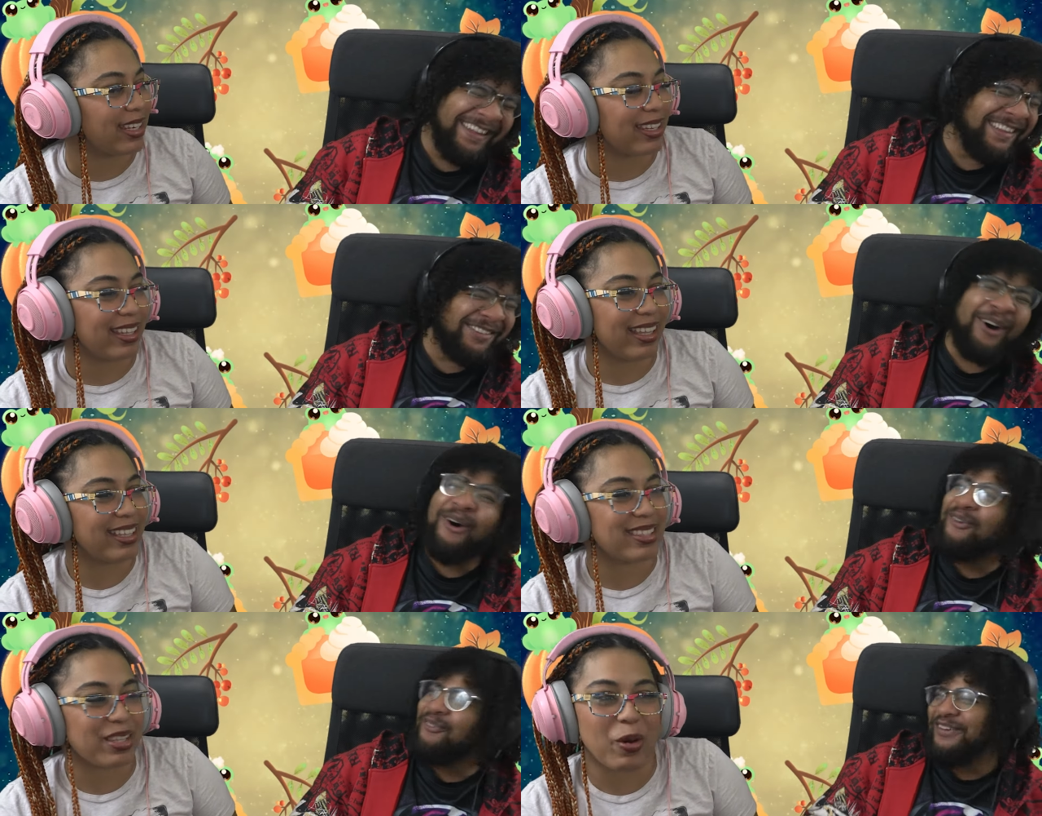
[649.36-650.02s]
Speaker 1: It's,
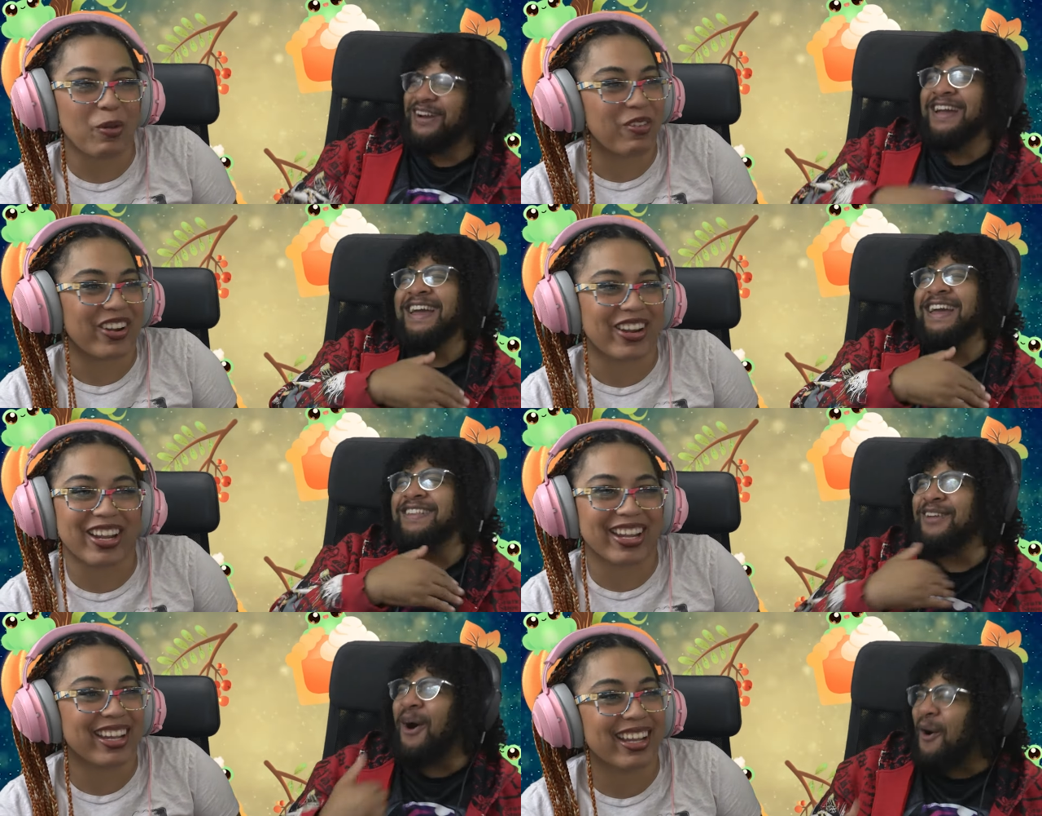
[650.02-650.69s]
it's over. over.
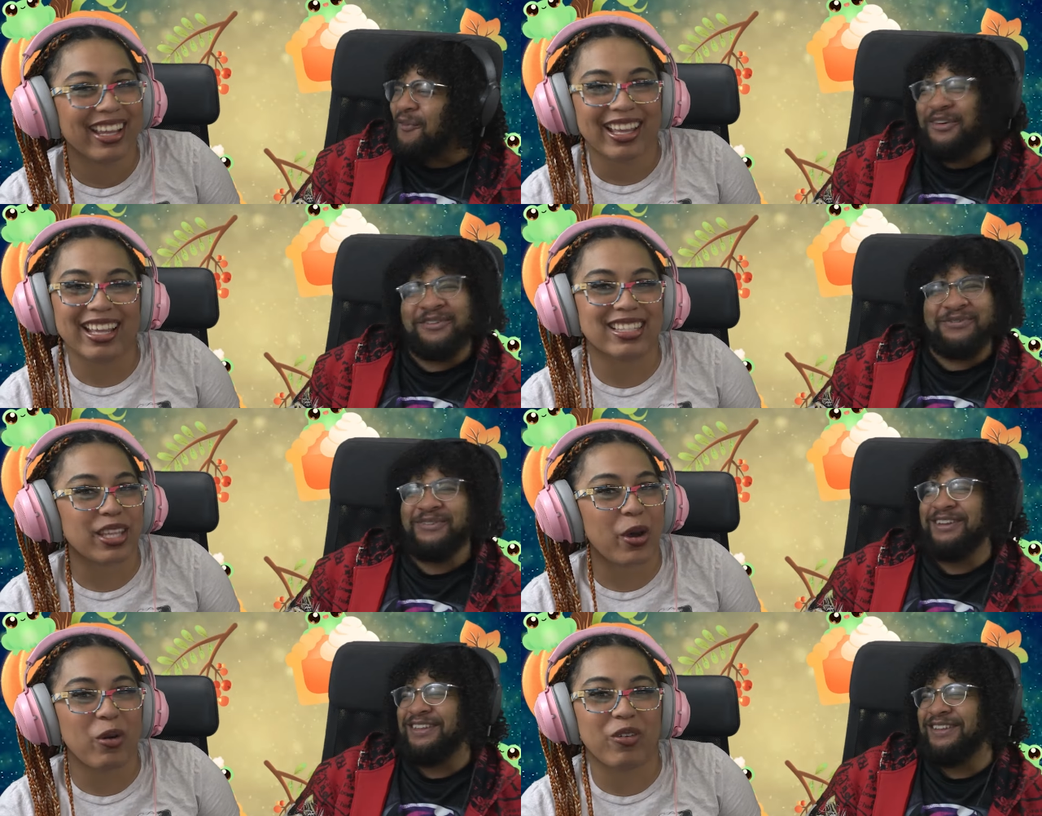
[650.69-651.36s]
It's over. It's
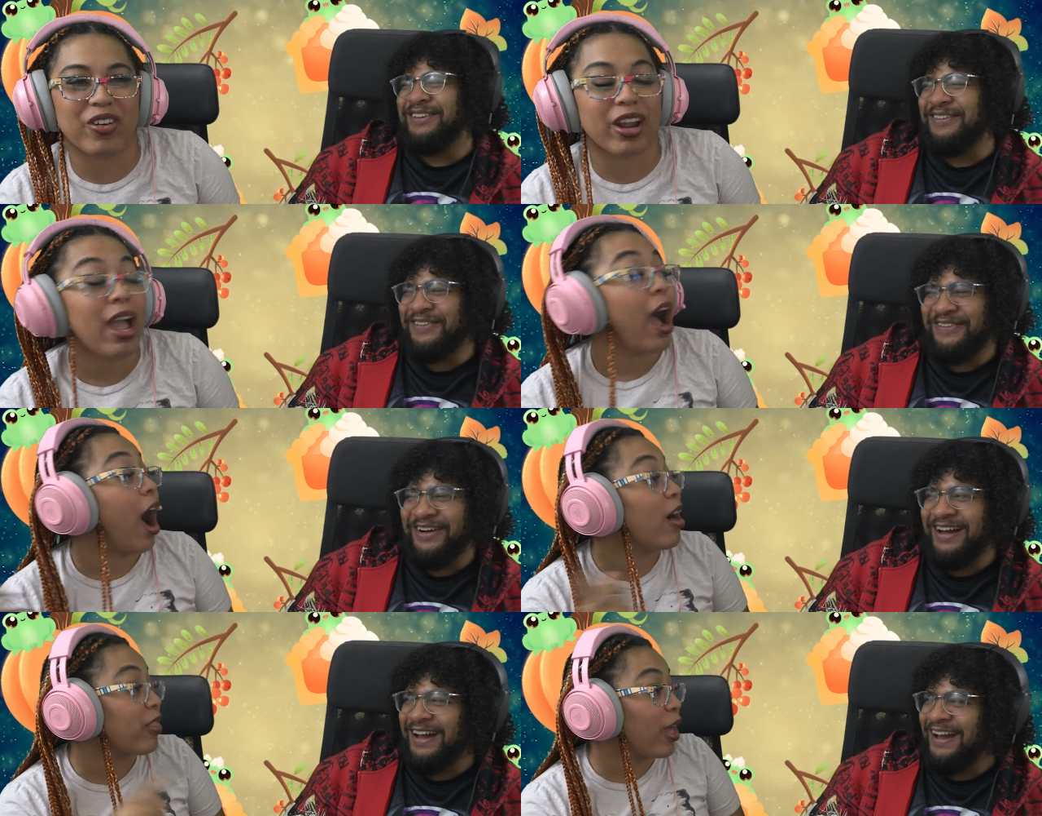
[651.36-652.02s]
over. You.
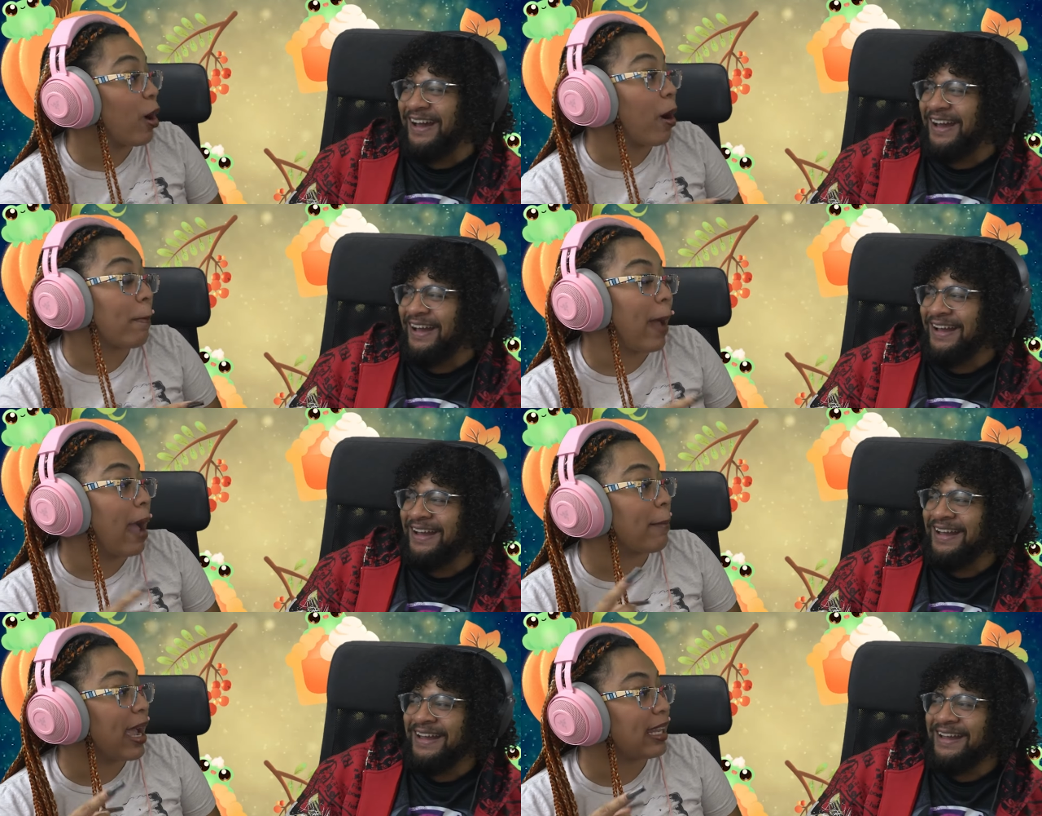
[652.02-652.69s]
Although um,
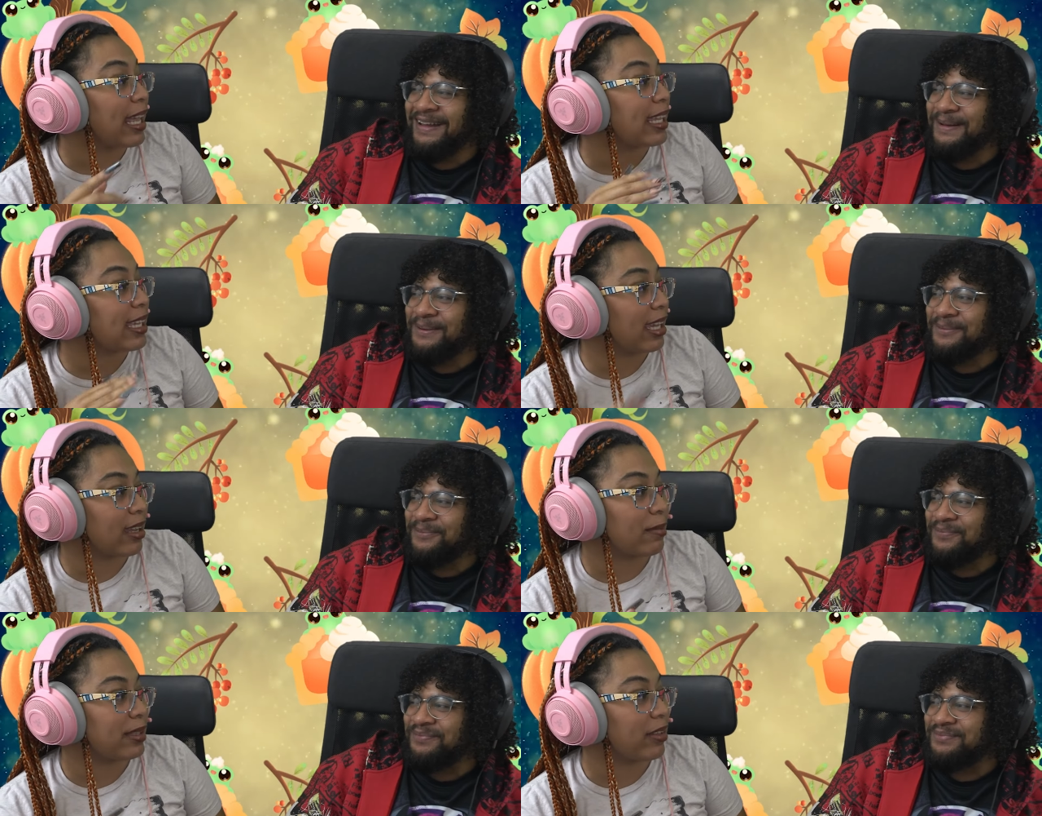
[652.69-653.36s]
I might like kick
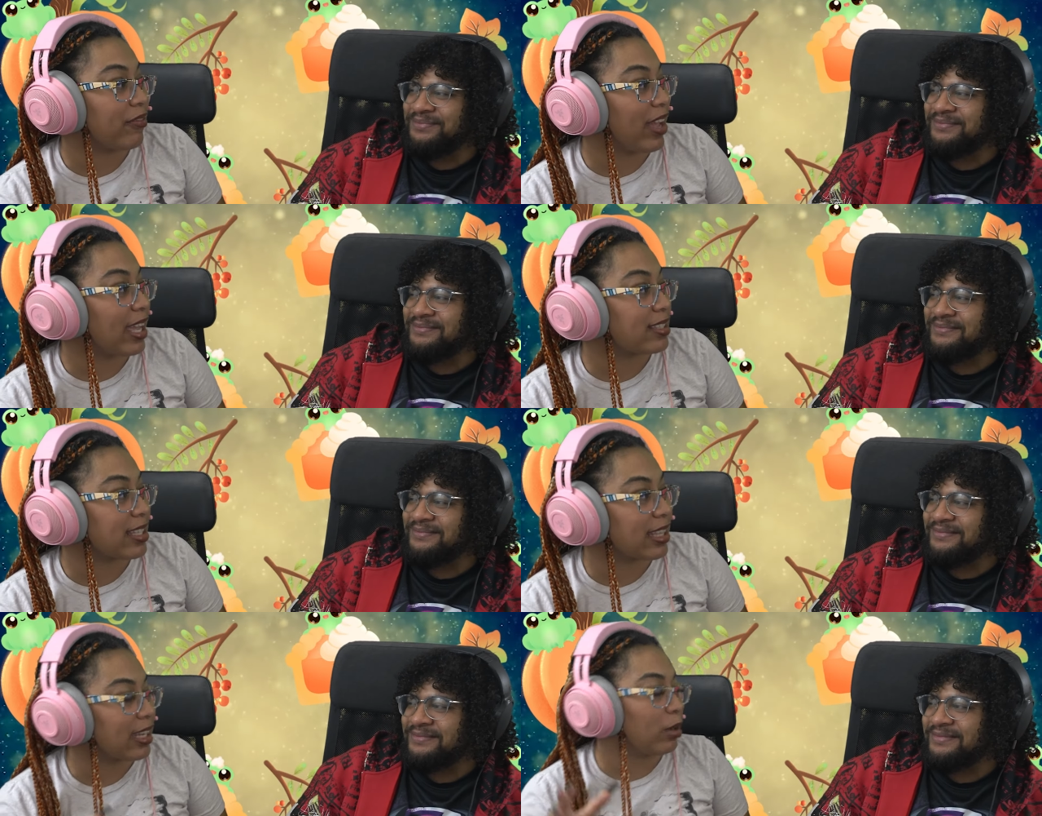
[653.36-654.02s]
him in the face
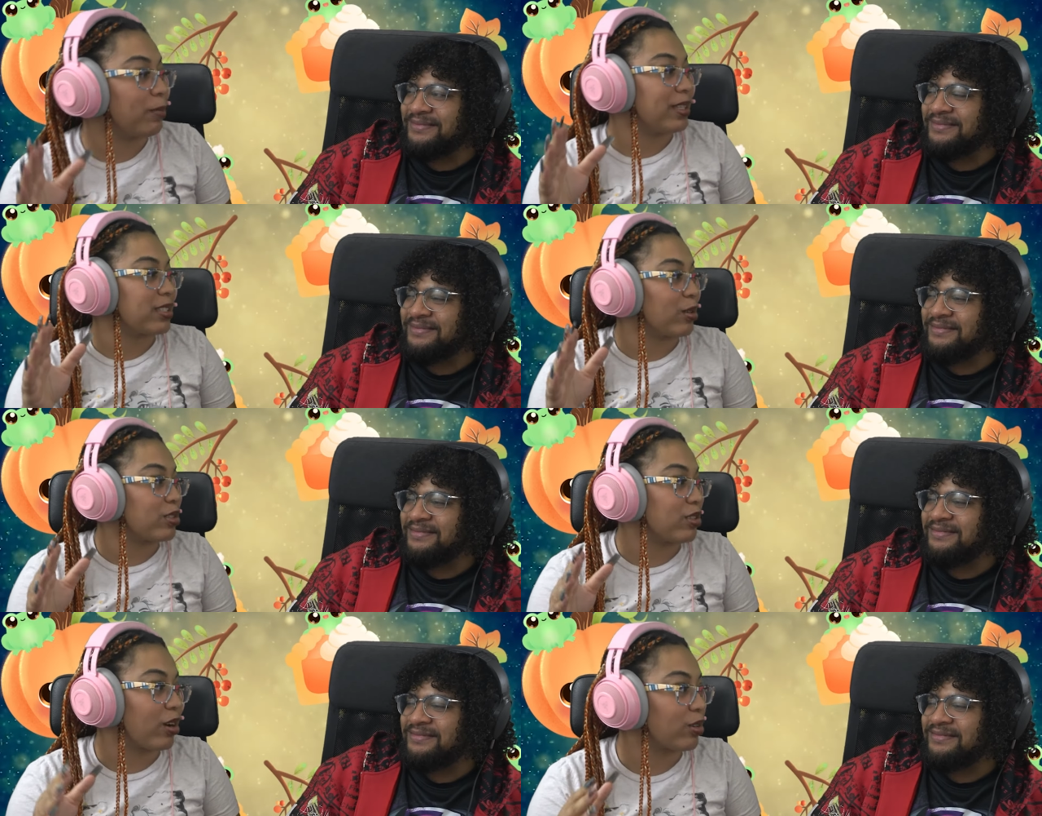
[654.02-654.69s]
and then he'll be so
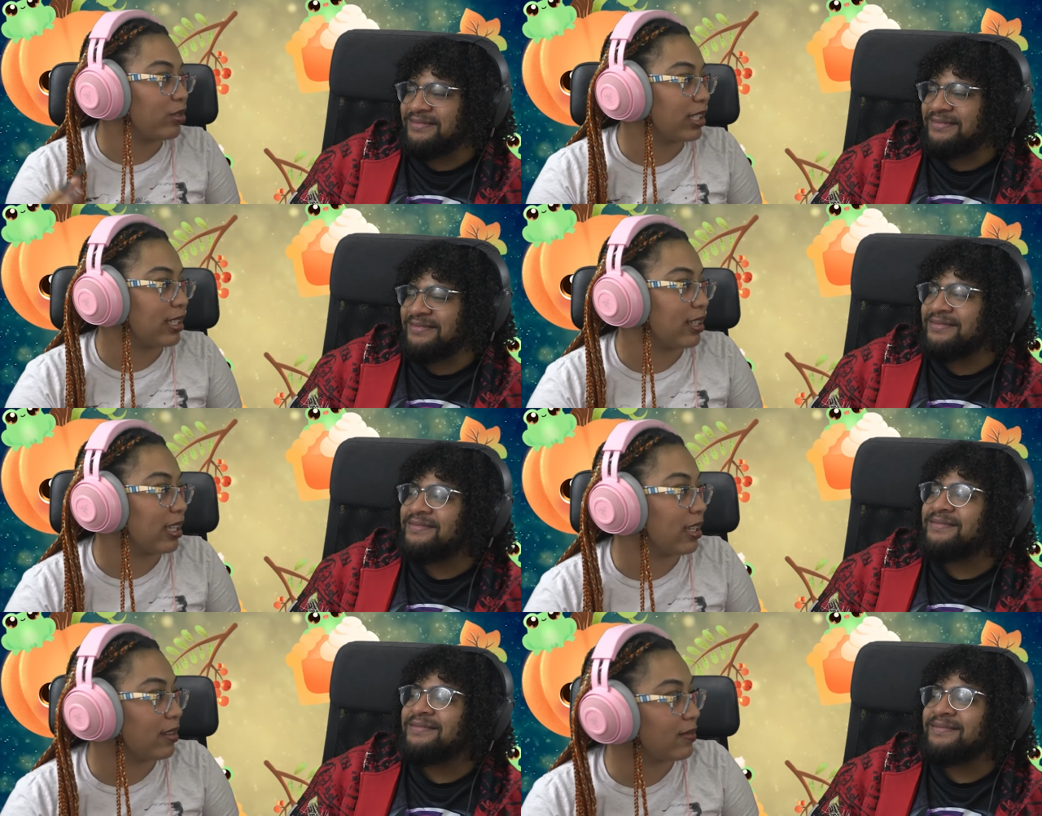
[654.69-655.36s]
startled he
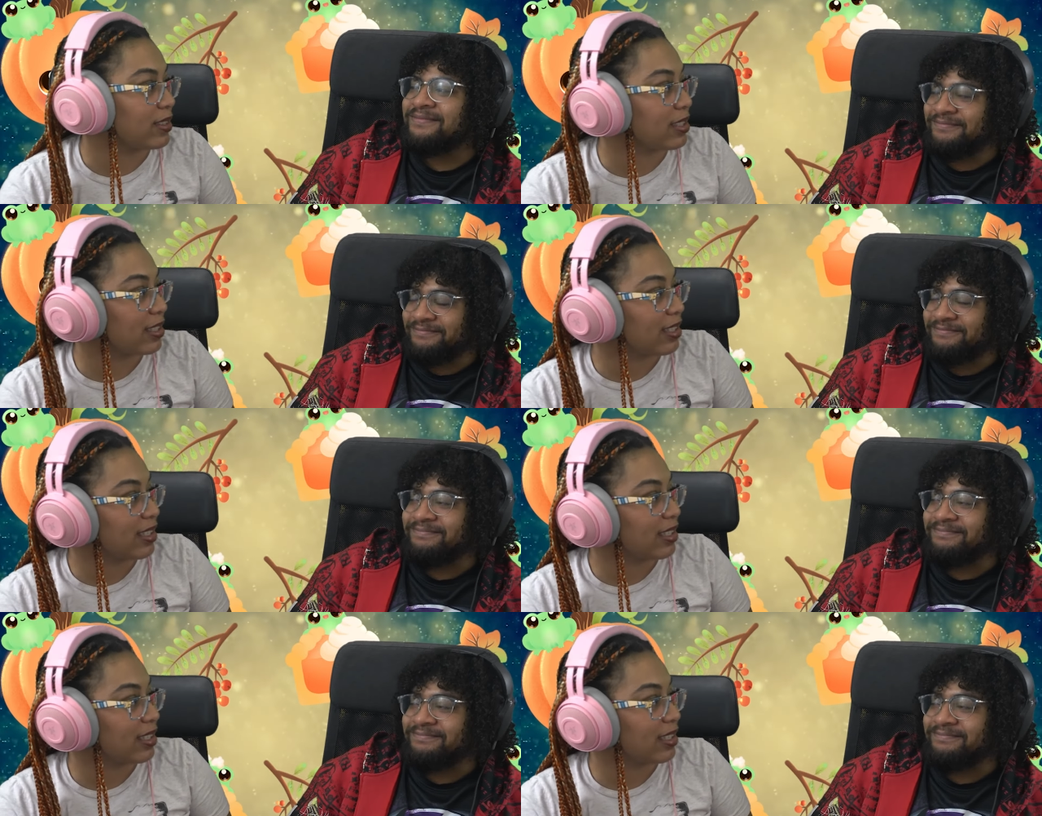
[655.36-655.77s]
leaves.